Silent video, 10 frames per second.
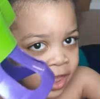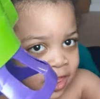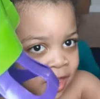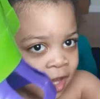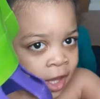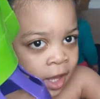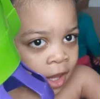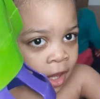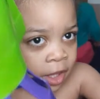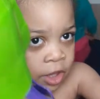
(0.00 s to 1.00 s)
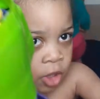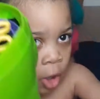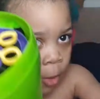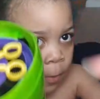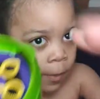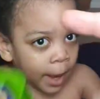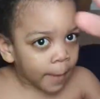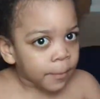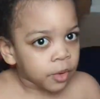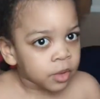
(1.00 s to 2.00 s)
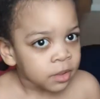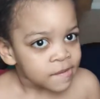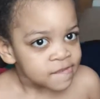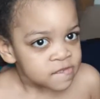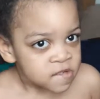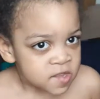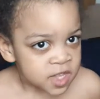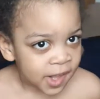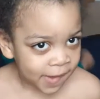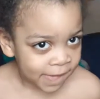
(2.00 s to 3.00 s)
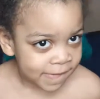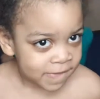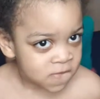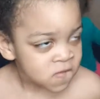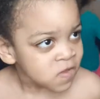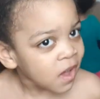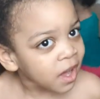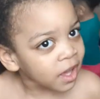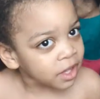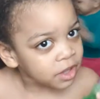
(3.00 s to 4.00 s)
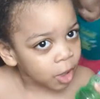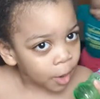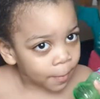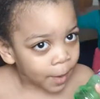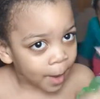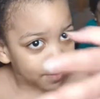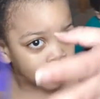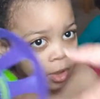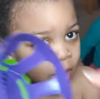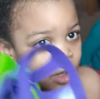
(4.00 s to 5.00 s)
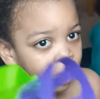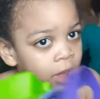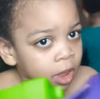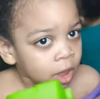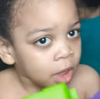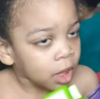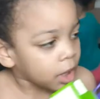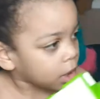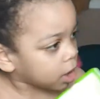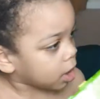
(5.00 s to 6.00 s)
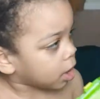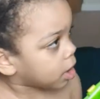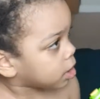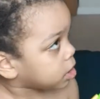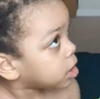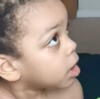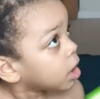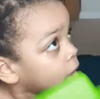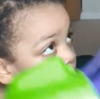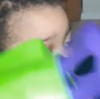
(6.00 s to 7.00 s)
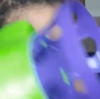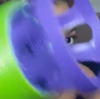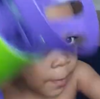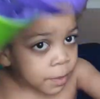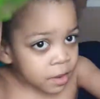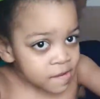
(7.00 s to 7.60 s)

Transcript: Hello, randoms. Welcome to another video. I got the babies. You show them? You show them what it is?